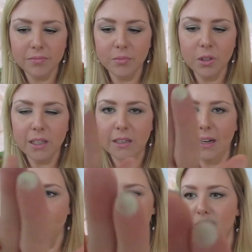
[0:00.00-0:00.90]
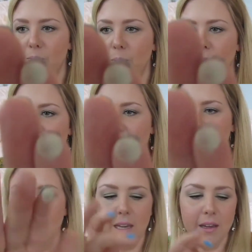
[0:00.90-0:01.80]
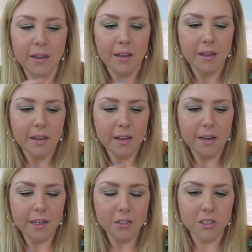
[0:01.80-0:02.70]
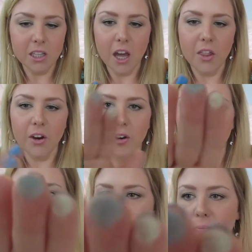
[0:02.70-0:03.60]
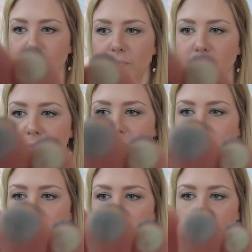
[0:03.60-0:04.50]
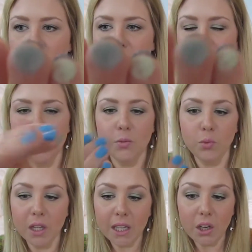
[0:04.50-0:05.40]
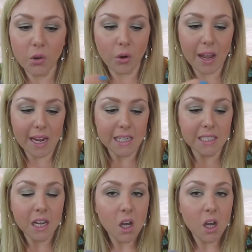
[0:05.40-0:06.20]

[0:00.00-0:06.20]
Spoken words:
really nice springy, and here's the other. You can see really great